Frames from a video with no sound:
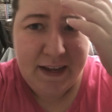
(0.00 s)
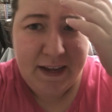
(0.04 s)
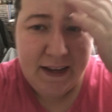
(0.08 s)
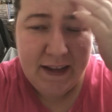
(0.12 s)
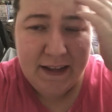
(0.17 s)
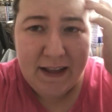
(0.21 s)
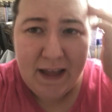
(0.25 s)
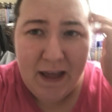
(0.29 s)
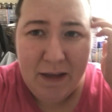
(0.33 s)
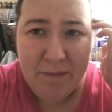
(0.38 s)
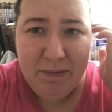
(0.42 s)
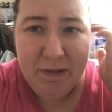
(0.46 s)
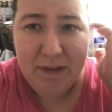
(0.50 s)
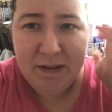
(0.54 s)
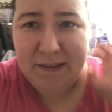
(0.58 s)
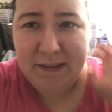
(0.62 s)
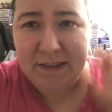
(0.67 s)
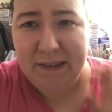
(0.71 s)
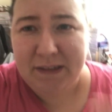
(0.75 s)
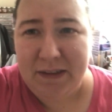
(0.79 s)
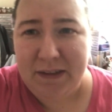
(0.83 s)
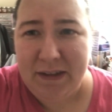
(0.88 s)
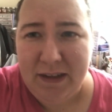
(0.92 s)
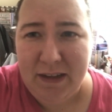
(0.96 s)
to take a nap
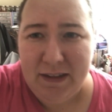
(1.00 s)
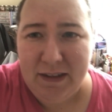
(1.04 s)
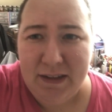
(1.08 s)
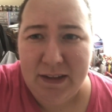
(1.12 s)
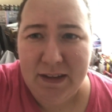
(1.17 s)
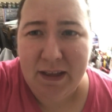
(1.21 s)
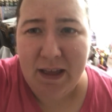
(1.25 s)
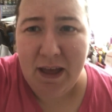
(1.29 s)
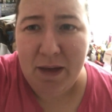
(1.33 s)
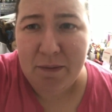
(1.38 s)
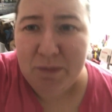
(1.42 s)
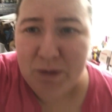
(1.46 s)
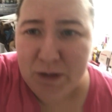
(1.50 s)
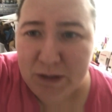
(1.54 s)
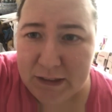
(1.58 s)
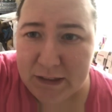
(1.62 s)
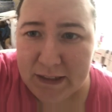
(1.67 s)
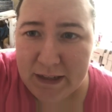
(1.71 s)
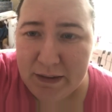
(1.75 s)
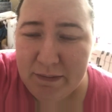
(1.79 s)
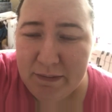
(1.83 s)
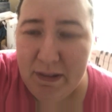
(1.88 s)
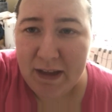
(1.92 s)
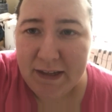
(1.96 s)
because he, he didn't get much
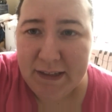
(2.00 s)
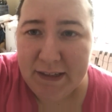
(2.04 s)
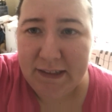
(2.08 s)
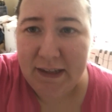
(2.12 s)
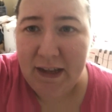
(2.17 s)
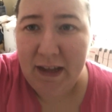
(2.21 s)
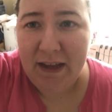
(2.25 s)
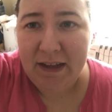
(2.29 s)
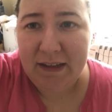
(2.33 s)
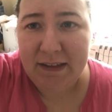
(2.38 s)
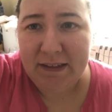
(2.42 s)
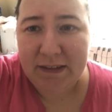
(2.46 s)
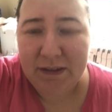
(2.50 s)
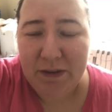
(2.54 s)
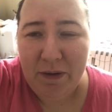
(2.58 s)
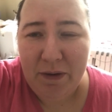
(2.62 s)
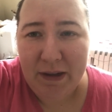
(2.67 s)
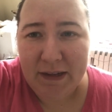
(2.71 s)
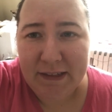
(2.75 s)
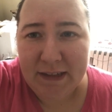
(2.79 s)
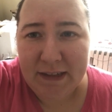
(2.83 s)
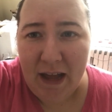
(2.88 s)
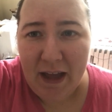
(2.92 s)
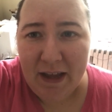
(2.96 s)
sleep last night and he's
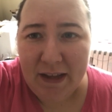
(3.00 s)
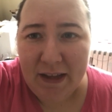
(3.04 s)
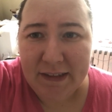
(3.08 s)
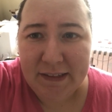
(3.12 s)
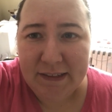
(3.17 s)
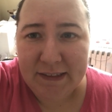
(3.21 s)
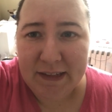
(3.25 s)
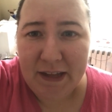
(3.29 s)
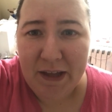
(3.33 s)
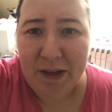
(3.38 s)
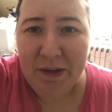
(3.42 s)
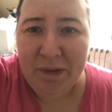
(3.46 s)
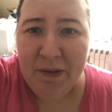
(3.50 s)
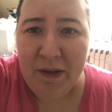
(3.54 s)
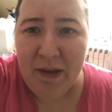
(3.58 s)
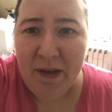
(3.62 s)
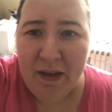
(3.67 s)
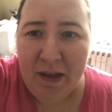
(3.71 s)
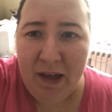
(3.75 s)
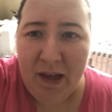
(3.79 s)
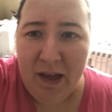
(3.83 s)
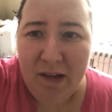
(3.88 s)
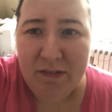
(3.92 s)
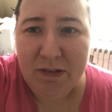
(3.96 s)
quite tired so
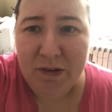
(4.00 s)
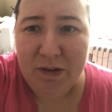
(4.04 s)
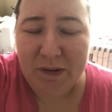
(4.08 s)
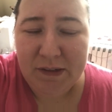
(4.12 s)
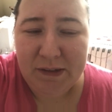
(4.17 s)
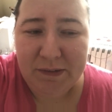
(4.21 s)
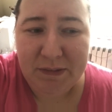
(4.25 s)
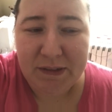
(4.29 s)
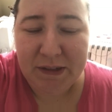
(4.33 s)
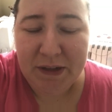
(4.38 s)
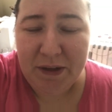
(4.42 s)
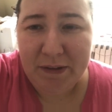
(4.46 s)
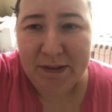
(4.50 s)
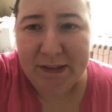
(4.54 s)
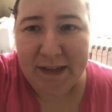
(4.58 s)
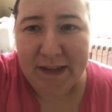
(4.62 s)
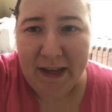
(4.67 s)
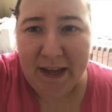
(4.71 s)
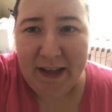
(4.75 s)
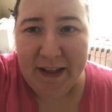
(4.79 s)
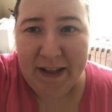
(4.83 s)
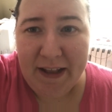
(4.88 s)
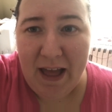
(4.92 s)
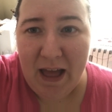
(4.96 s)
I've told him to go and
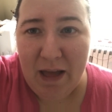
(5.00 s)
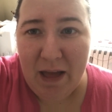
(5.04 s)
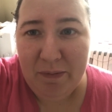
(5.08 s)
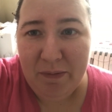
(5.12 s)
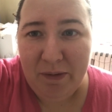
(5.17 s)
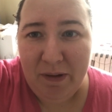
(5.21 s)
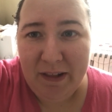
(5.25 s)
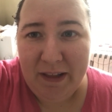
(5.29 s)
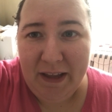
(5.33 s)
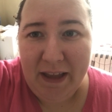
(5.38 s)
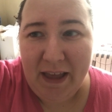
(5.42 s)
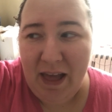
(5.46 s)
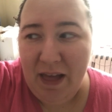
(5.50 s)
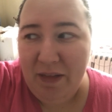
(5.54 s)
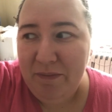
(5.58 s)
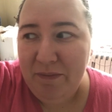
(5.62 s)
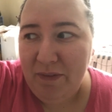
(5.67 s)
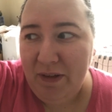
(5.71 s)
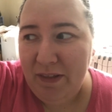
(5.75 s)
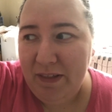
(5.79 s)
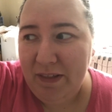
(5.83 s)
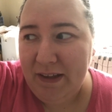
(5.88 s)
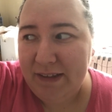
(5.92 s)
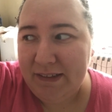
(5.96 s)
take a nap while he can
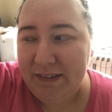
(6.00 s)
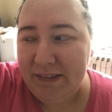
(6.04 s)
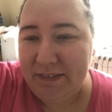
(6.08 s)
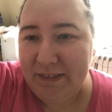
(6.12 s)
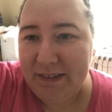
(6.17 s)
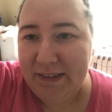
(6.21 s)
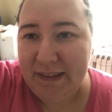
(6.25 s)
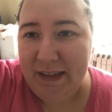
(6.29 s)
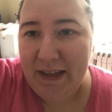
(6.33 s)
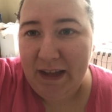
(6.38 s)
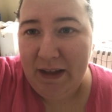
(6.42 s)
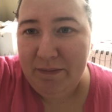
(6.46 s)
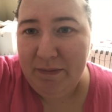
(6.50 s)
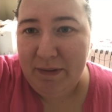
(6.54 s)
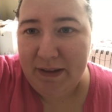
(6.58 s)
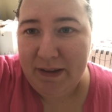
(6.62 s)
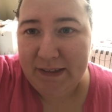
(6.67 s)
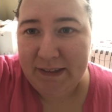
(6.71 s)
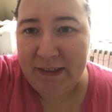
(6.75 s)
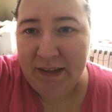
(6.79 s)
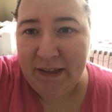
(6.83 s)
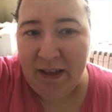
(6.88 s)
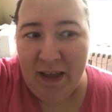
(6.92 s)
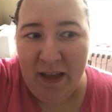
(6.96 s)
while these are asleep
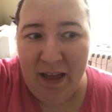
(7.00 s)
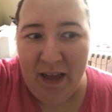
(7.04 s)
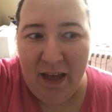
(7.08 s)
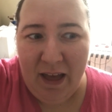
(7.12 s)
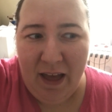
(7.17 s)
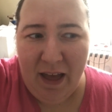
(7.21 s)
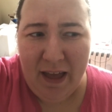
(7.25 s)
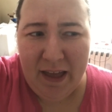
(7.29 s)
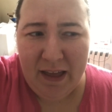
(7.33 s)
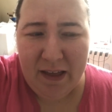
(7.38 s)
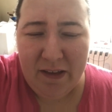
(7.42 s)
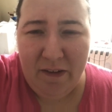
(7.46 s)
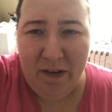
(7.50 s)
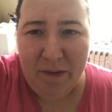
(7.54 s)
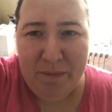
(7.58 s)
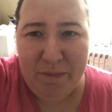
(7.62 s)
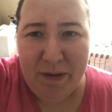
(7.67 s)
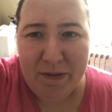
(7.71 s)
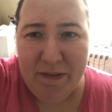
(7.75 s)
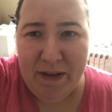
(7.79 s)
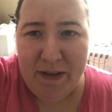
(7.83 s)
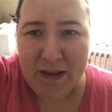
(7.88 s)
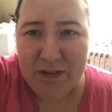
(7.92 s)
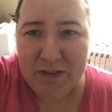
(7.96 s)
because I got a
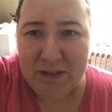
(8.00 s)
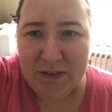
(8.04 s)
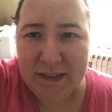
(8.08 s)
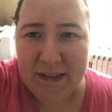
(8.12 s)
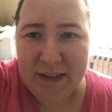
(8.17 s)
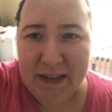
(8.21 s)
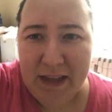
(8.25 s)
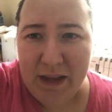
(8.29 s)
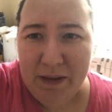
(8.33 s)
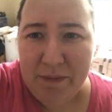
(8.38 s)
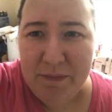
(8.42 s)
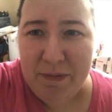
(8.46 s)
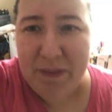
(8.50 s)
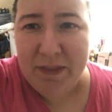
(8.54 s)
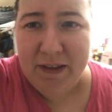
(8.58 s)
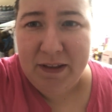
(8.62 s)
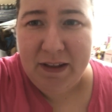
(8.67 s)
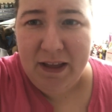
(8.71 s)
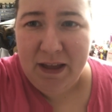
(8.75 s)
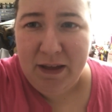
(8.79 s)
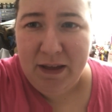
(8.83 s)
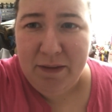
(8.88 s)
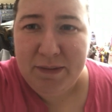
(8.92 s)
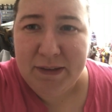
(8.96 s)
bit of extra sleep
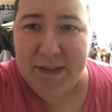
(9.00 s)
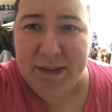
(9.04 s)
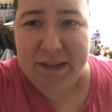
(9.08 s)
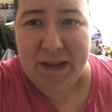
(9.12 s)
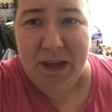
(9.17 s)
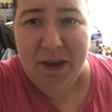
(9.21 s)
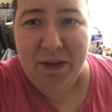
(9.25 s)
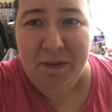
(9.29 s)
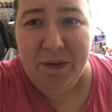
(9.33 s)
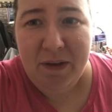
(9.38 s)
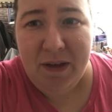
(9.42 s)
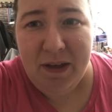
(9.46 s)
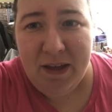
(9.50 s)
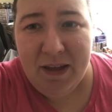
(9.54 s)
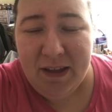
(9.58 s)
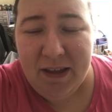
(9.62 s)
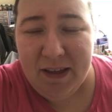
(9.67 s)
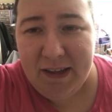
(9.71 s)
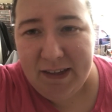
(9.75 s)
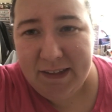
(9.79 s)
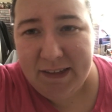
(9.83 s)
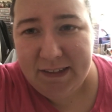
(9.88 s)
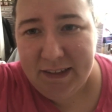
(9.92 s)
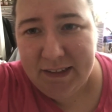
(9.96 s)
than him so
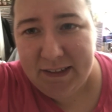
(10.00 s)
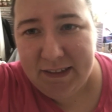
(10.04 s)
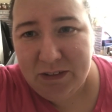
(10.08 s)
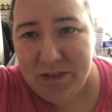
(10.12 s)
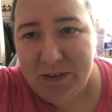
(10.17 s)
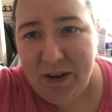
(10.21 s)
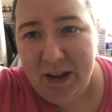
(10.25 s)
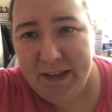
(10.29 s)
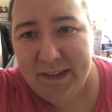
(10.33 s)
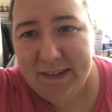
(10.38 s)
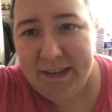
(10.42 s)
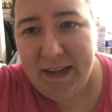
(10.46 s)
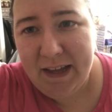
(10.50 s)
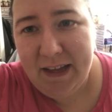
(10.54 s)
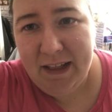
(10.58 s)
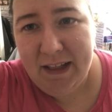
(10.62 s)
he's going to try and